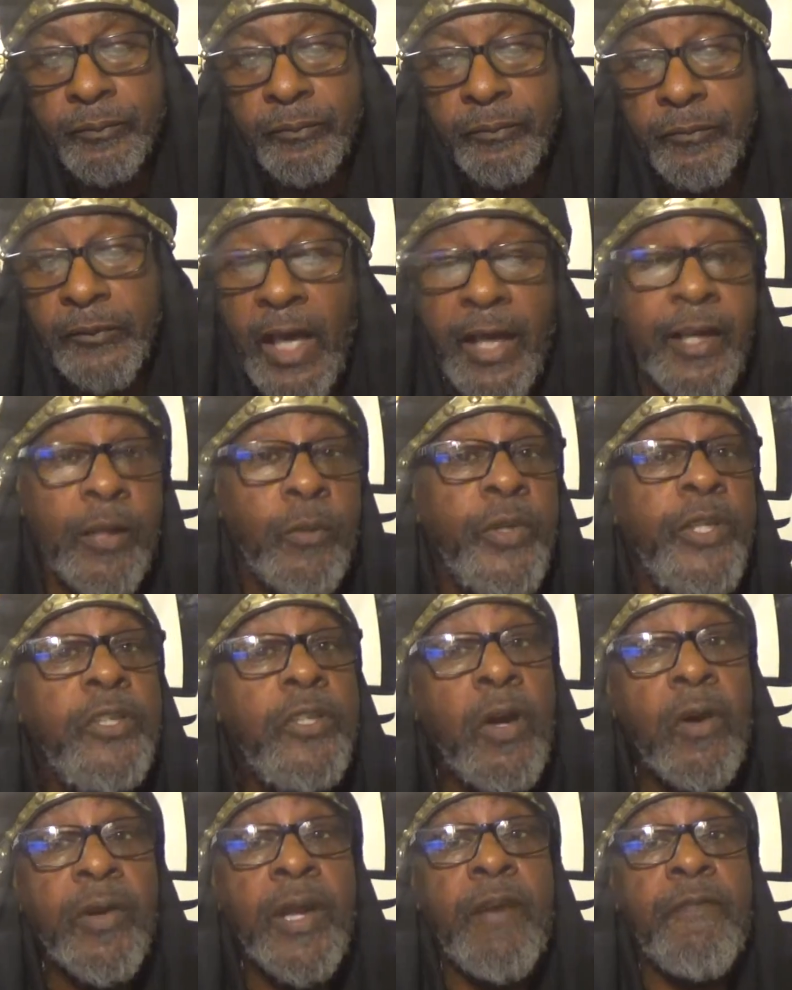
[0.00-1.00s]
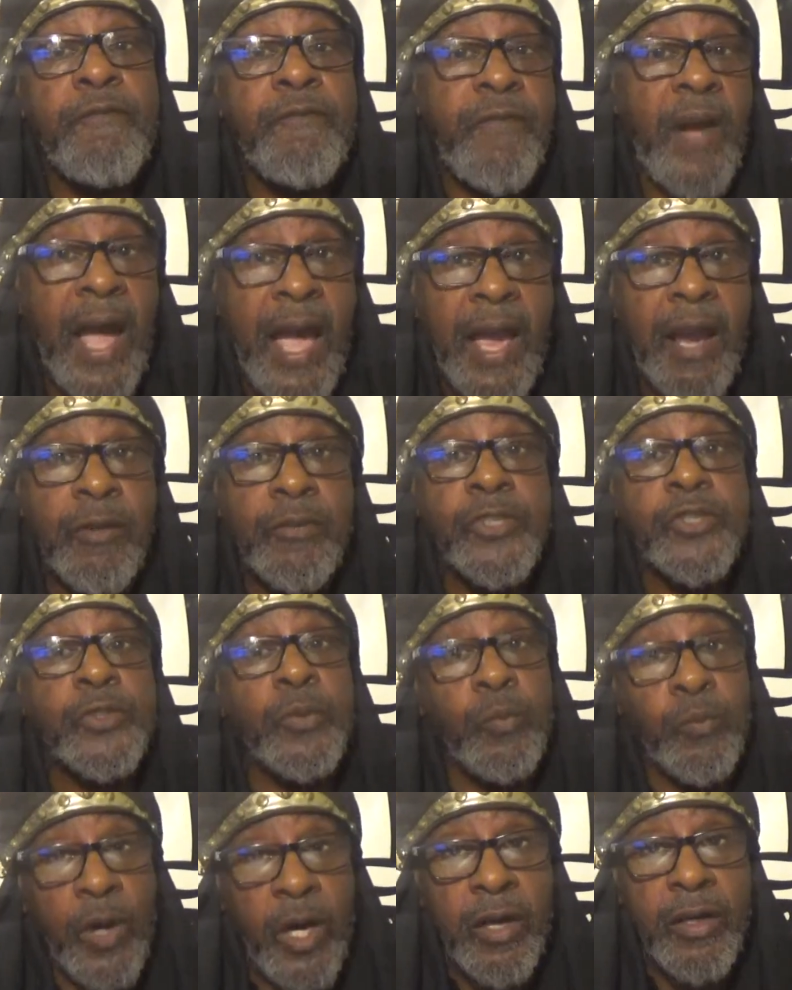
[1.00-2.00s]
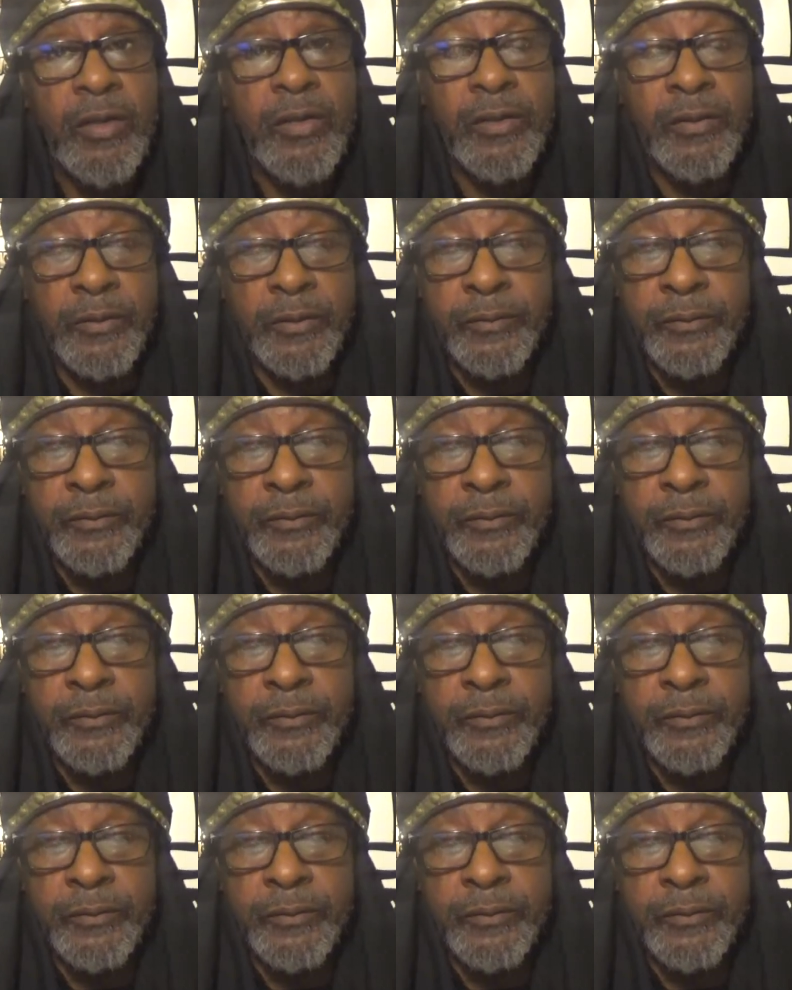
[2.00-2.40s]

now that we know that fire is the word,